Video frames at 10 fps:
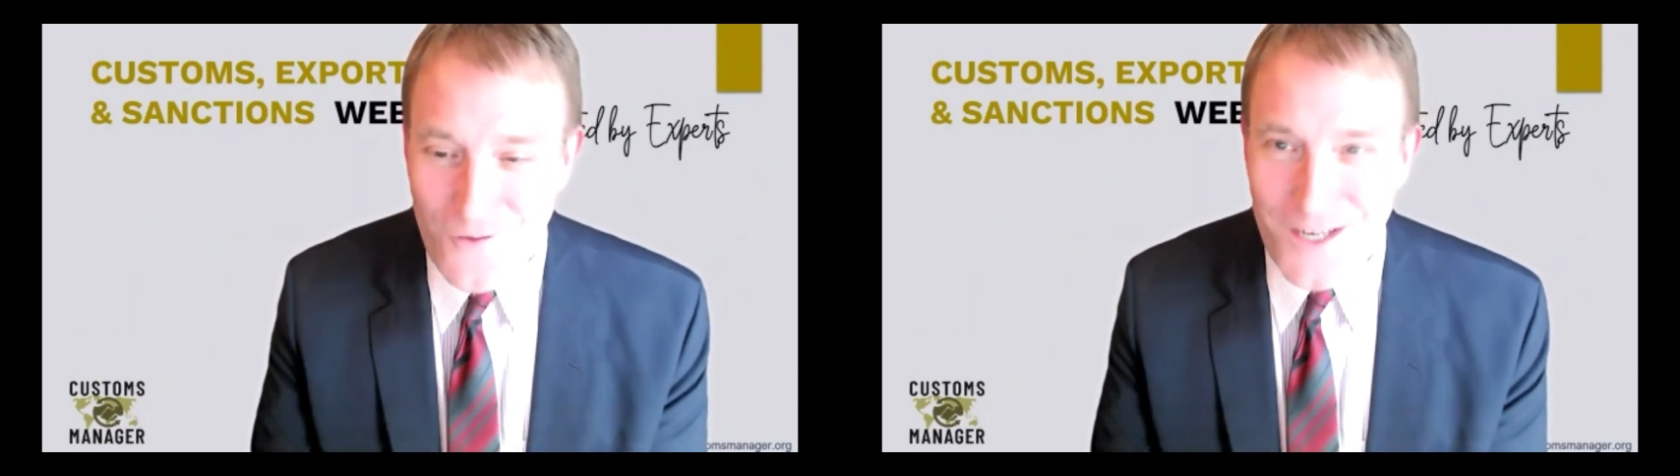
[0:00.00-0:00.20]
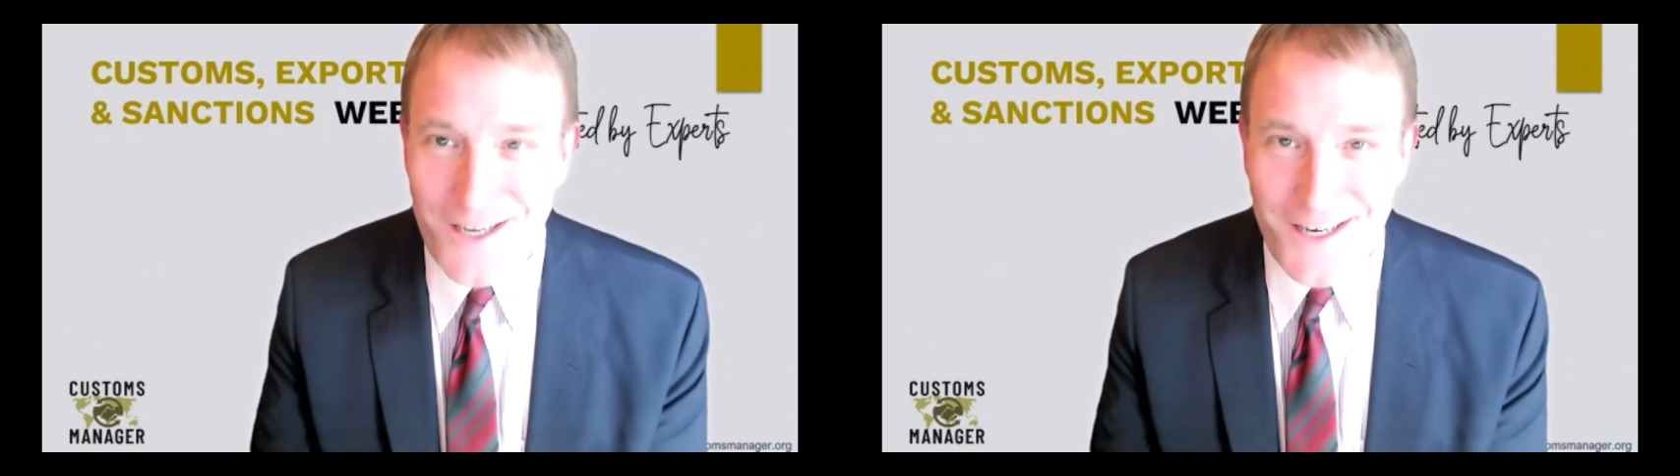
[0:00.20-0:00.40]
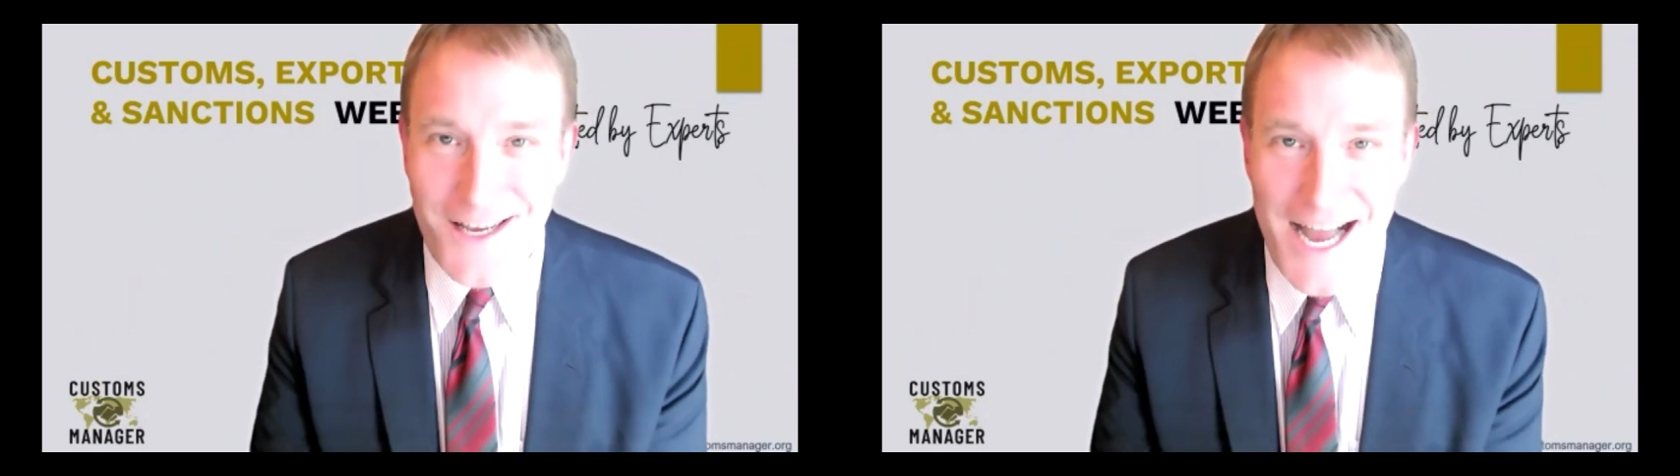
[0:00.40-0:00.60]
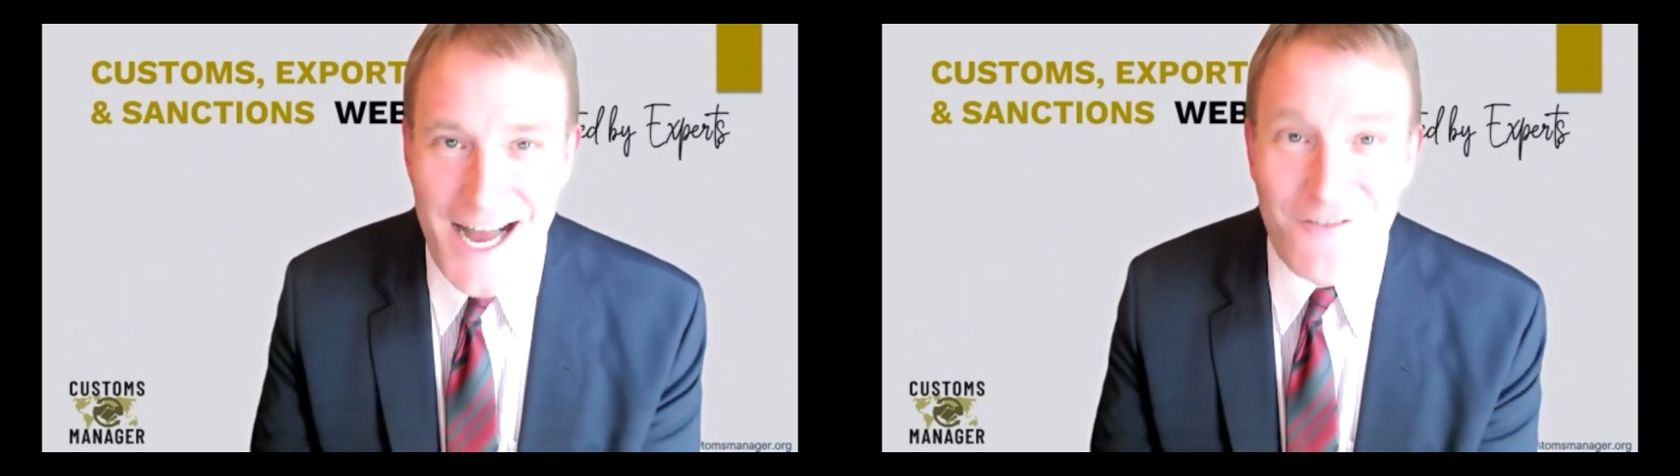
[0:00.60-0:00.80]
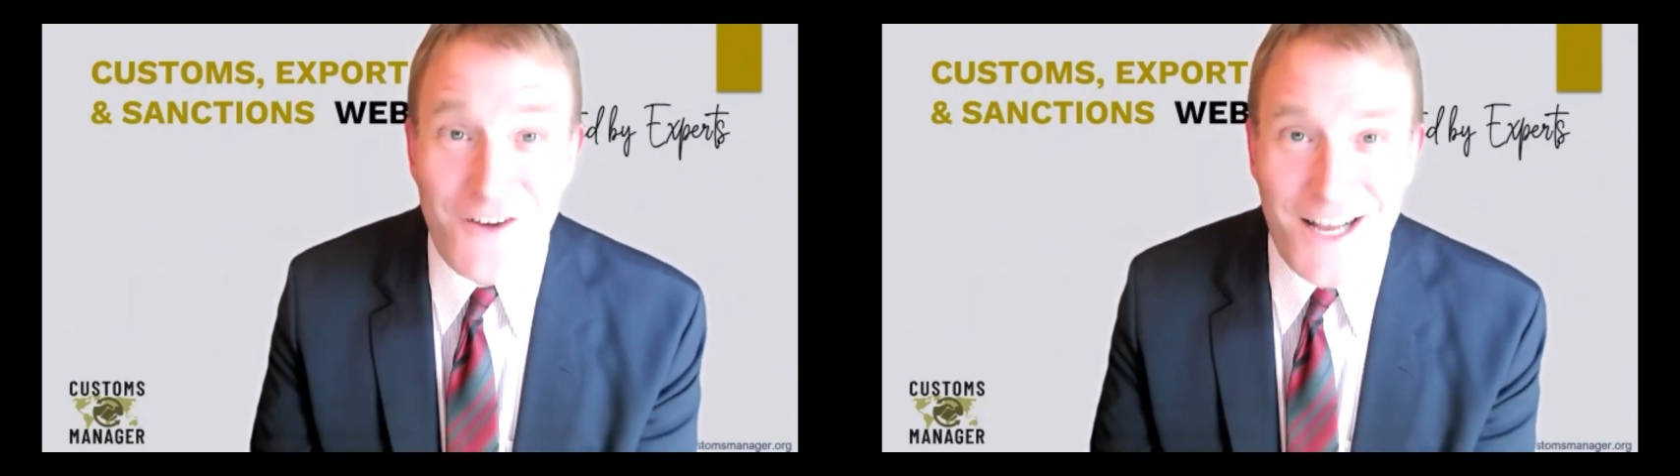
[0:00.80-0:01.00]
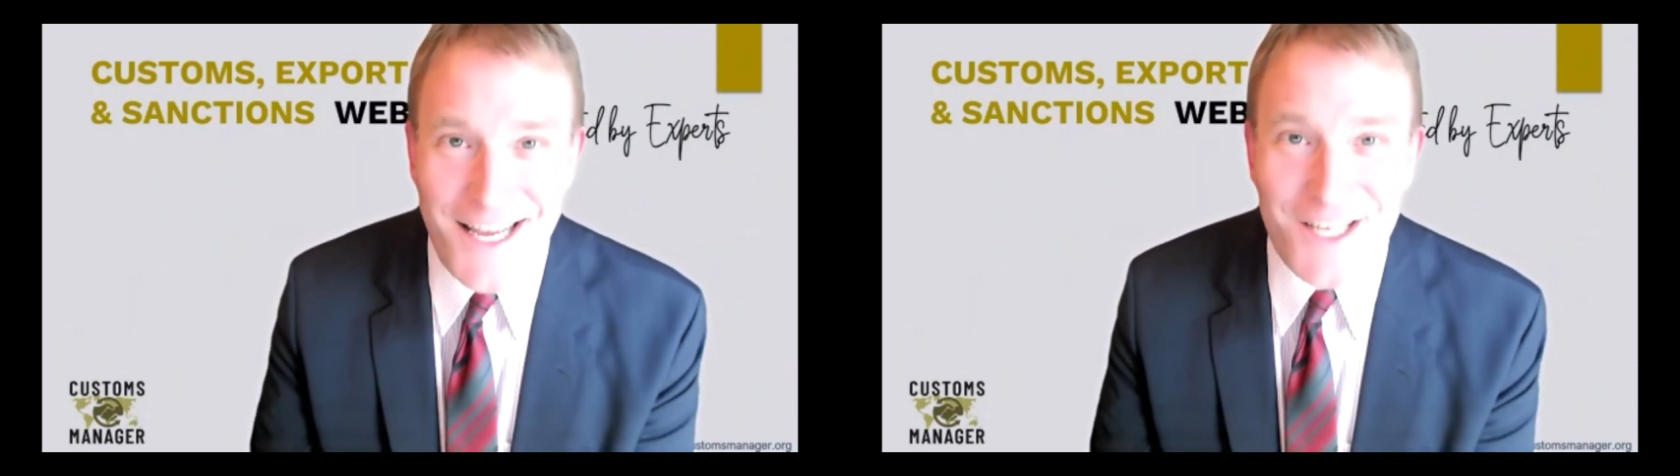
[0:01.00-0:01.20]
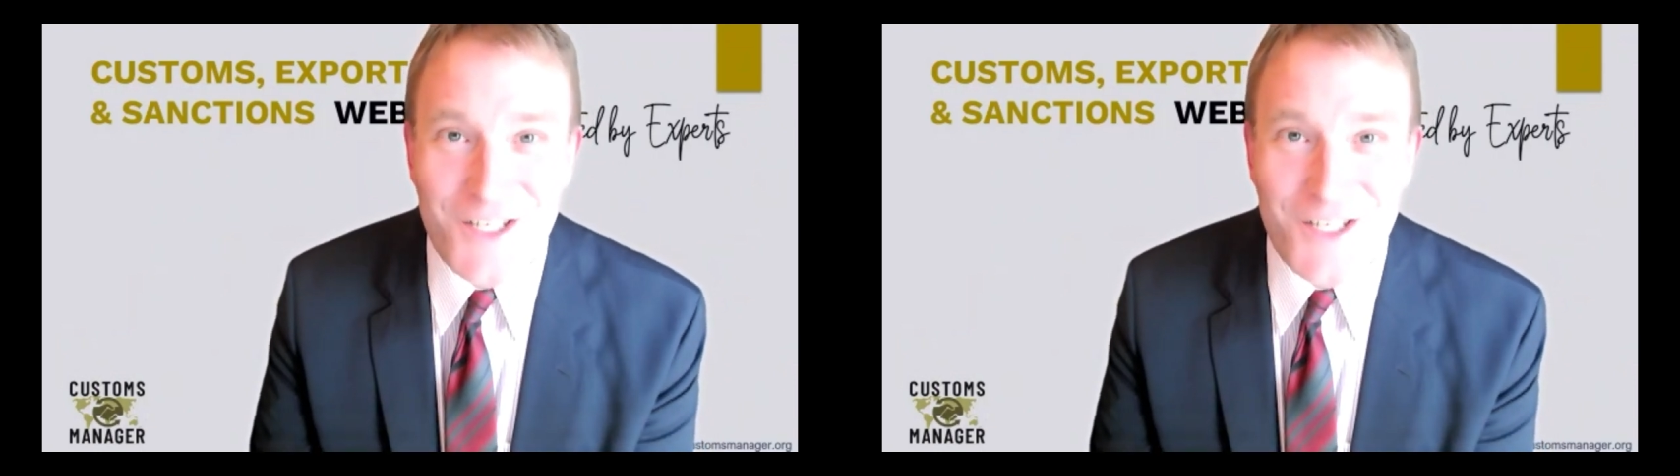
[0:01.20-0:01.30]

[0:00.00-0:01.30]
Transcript: we're going to have a